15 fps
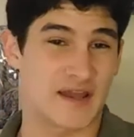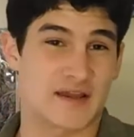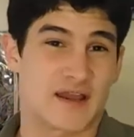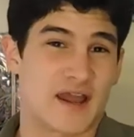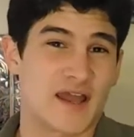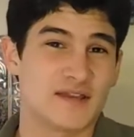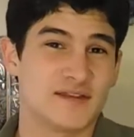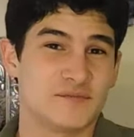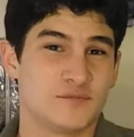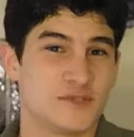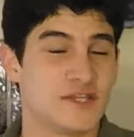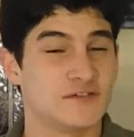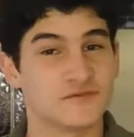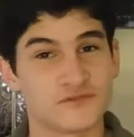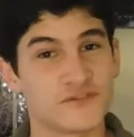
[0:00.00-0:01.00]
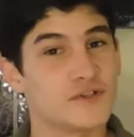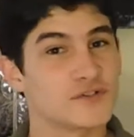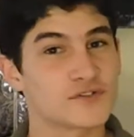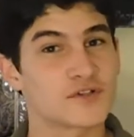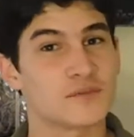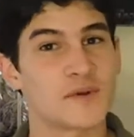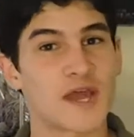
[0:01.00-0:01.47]
I didn't feel
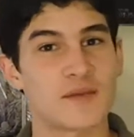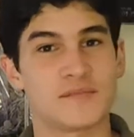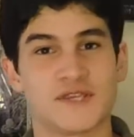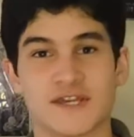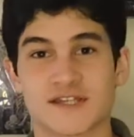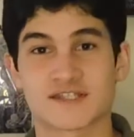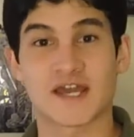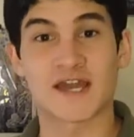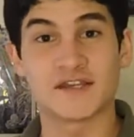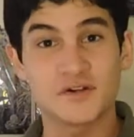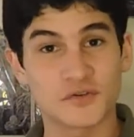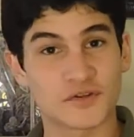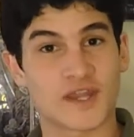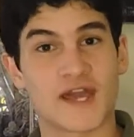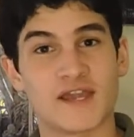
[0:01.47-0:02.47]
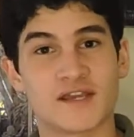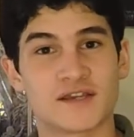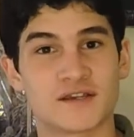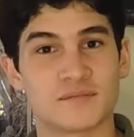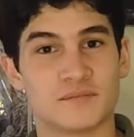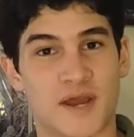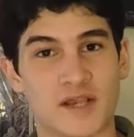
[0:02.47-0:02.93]
so bad because I don't like
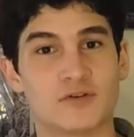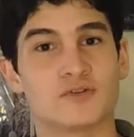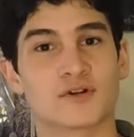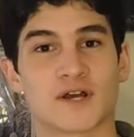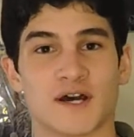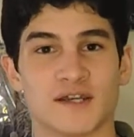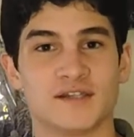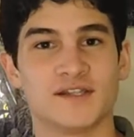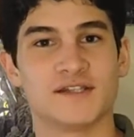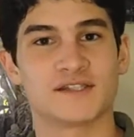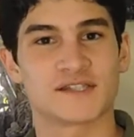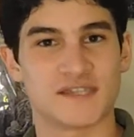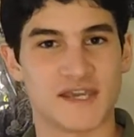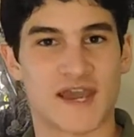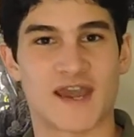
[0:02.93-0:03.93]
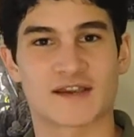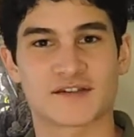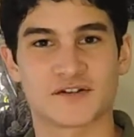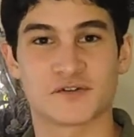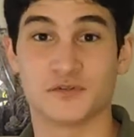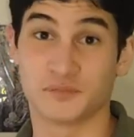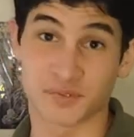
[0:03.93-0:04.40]
Michael Cudlitz, the
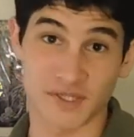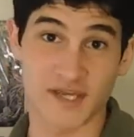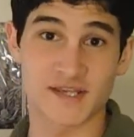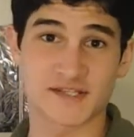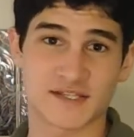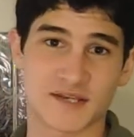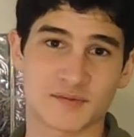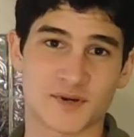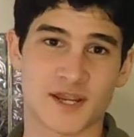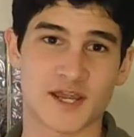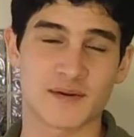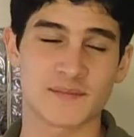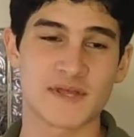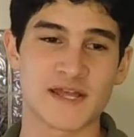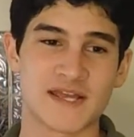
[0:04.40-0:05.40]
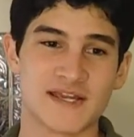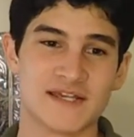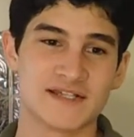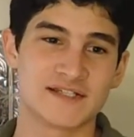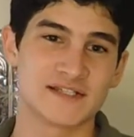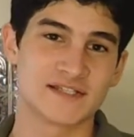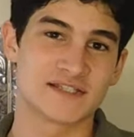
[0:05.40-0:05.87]
actor who plays Abraham.
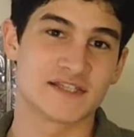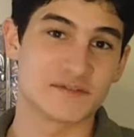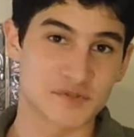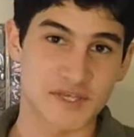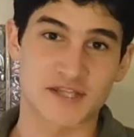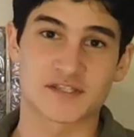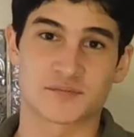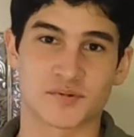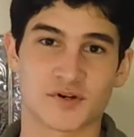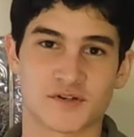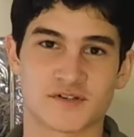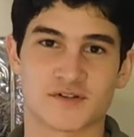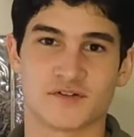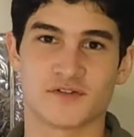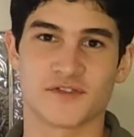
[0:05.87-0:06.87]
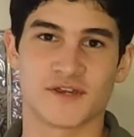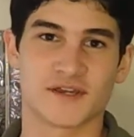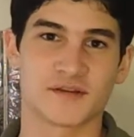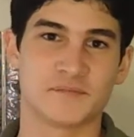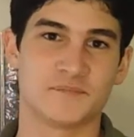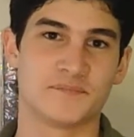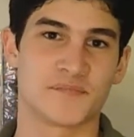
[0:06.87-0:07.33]
That's a personal thing.
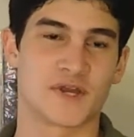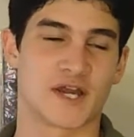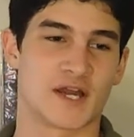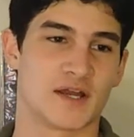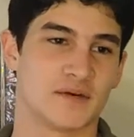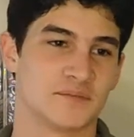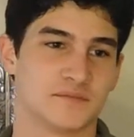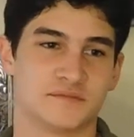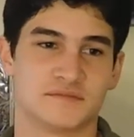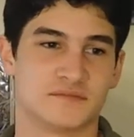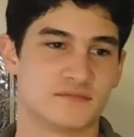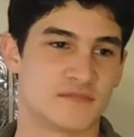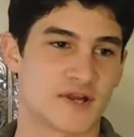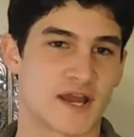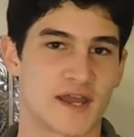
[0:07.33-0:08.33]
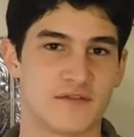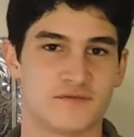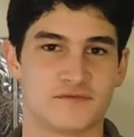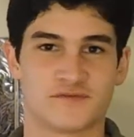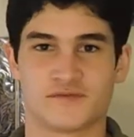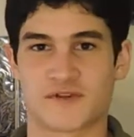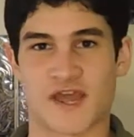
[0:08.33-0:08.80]

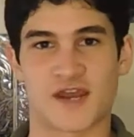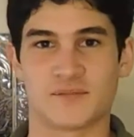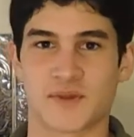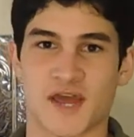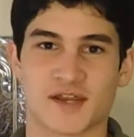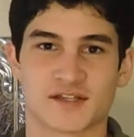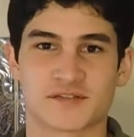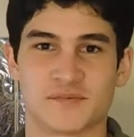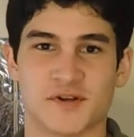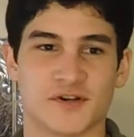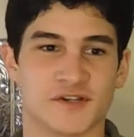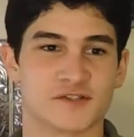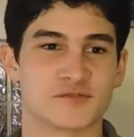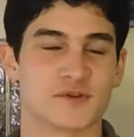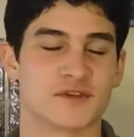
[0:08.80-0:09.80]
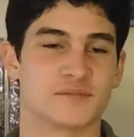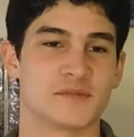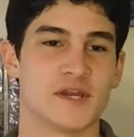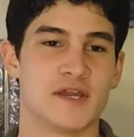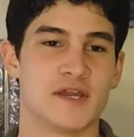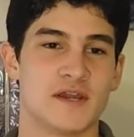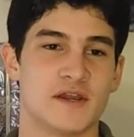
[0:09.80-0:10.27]
I've had a bad experience with him.
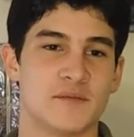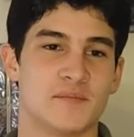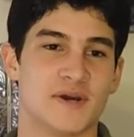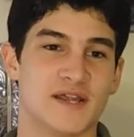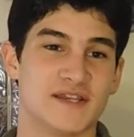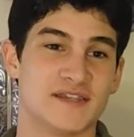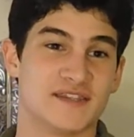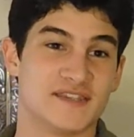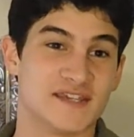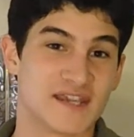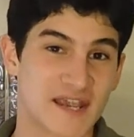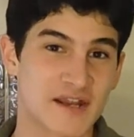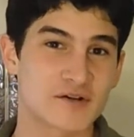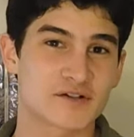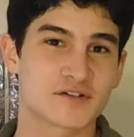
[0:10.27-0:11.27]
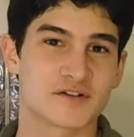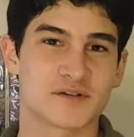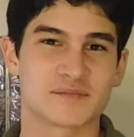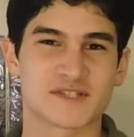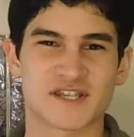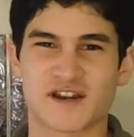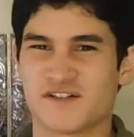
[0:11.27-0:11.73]
But the character
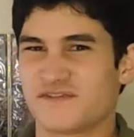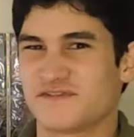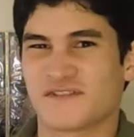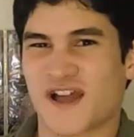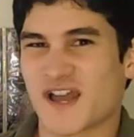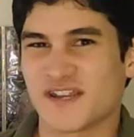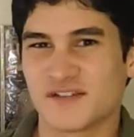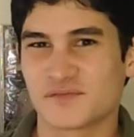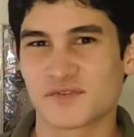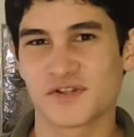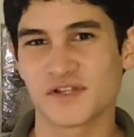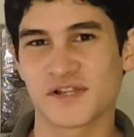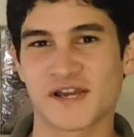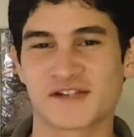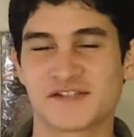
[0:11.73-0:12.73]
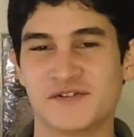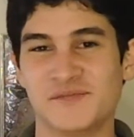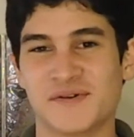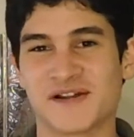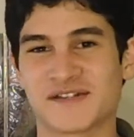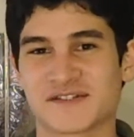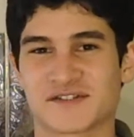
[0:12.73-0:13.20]
himself, I didn't really like too
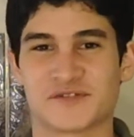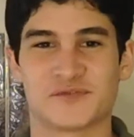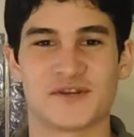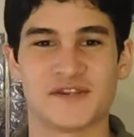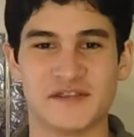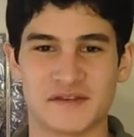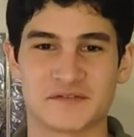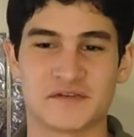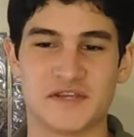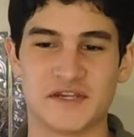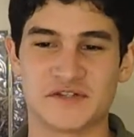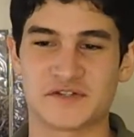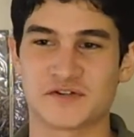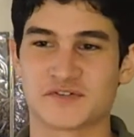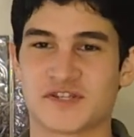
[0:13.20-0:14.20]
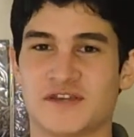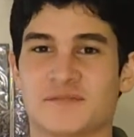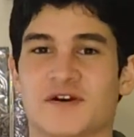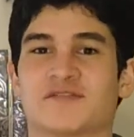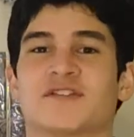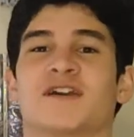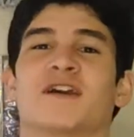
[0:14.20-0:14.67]
much, so when he chose him, I
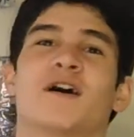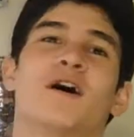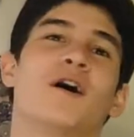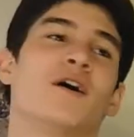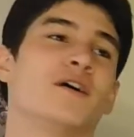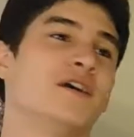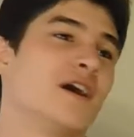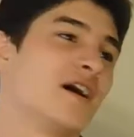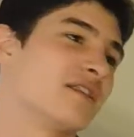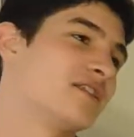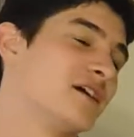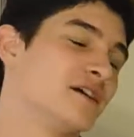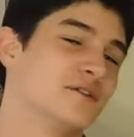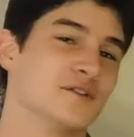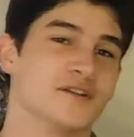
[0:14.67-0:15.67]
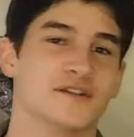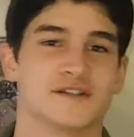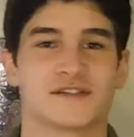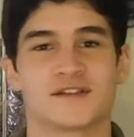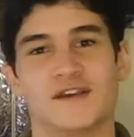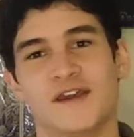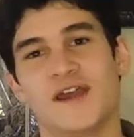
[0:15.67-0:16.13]
was like, oh yeah, thank goodness.